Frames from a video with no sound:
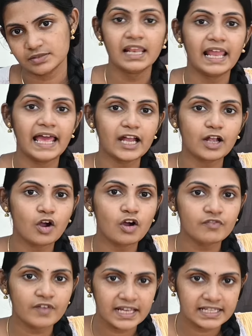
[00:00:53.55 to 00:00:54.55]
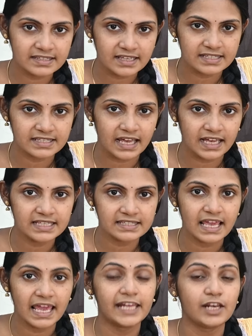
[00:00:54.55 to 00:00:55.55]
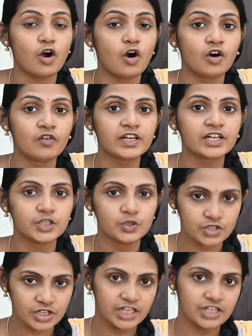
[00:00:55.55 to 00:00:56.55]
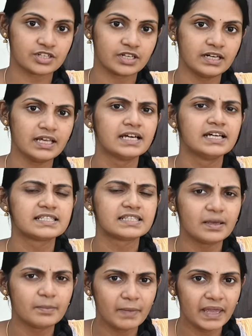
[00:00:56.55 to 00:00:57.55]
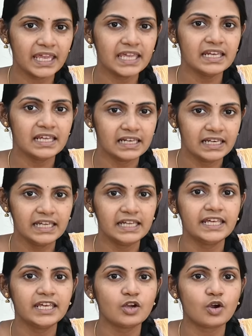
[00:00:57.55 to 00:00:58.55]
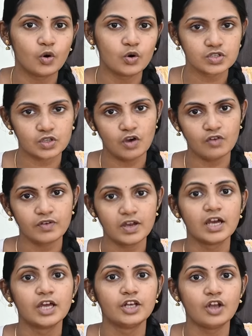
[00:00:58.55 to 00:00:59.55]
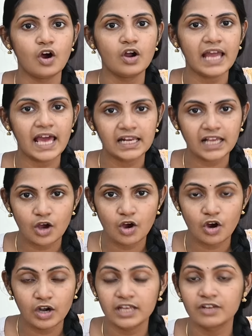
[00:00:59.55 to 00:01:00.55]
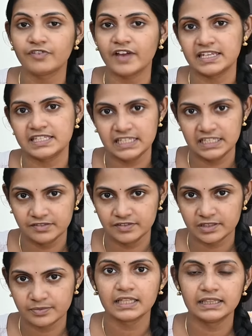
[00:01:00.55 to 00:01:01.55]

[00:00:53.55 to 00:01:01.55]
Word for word: Lack of exercise and overnutrition is the main leading cause of non-alcoholic fatty liver.